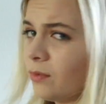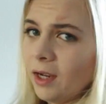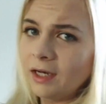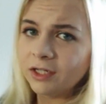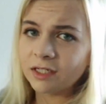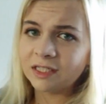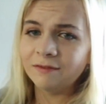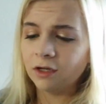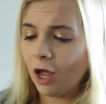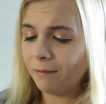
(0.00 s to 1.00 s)
way, I need you guys to leave
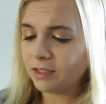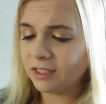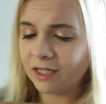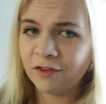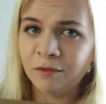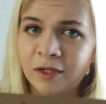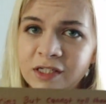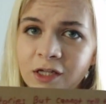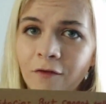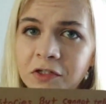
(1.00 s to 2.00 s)
in the comments because I don't think we
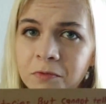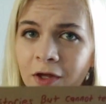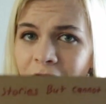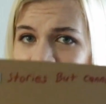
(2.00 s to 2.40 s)
can solve this without your